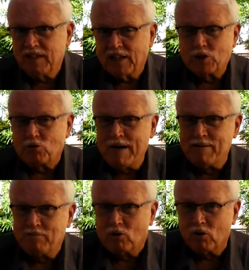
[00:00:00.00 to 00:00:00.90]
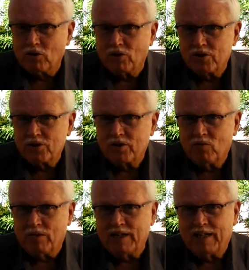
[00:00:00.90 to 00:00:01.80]
extreme importance
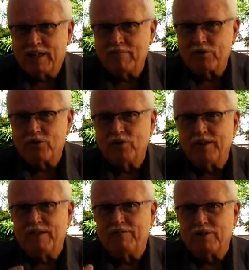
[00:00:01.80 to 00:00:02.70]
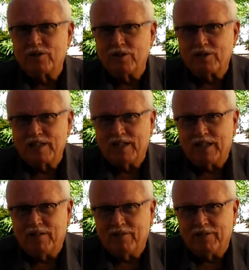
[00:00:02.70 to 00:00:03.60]
when it comes to the efficiency
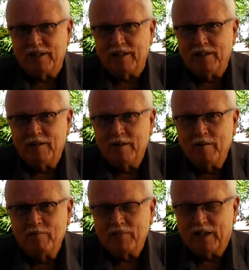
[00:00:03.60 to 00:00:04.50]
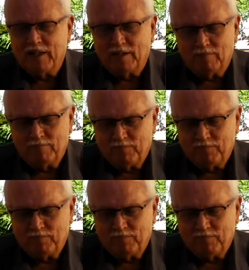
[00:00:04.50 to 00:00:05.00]
of the um,